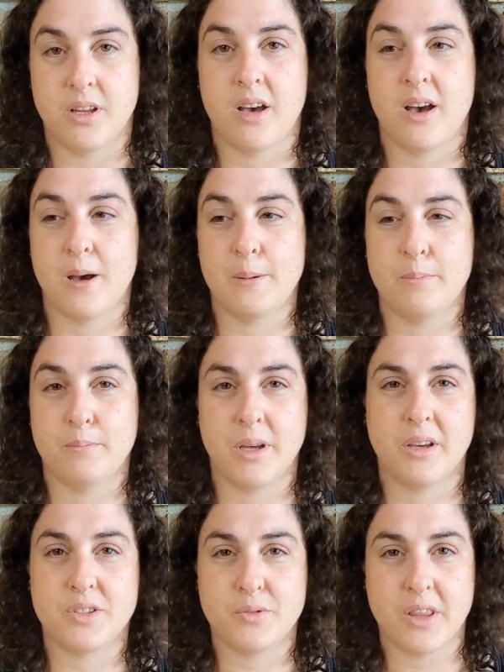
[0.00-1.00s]

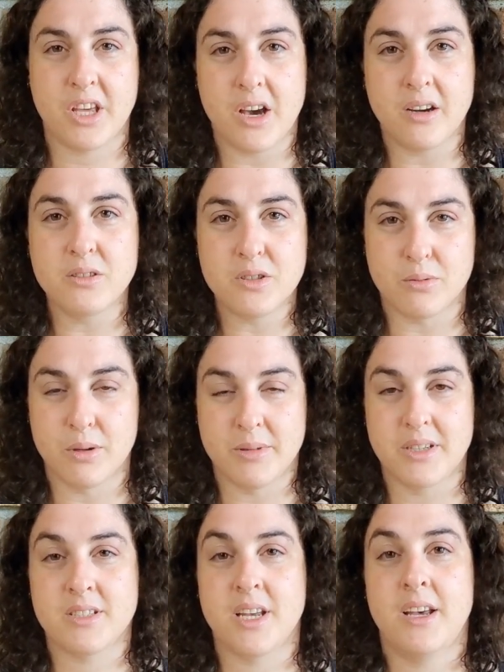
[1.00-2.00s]
because for the young
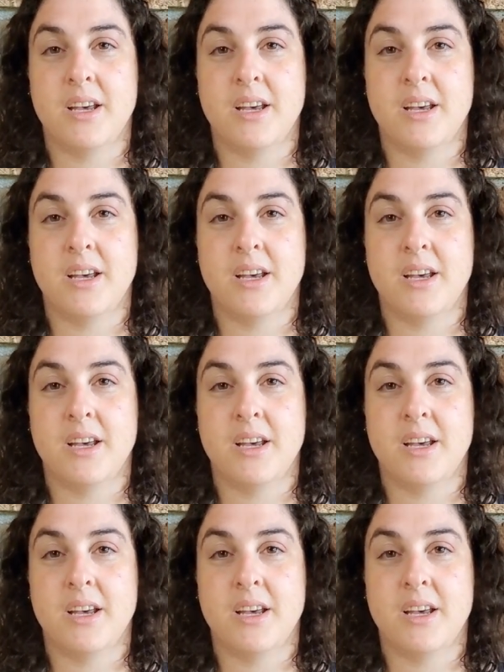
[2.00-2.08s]
swimmers,